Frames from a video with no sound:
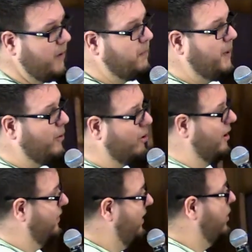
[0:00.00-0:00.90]
People are going
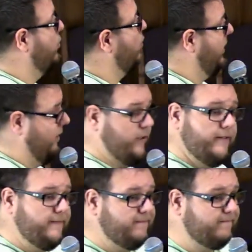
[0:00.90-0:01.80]
to think we're weird,
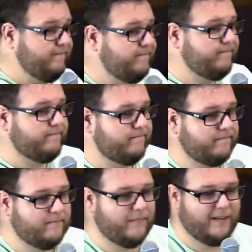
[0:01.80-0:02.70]

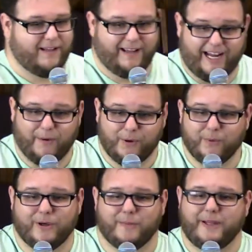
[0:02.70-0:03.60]
and we
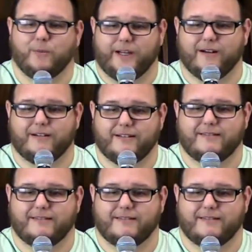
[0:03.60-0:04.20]
will be weird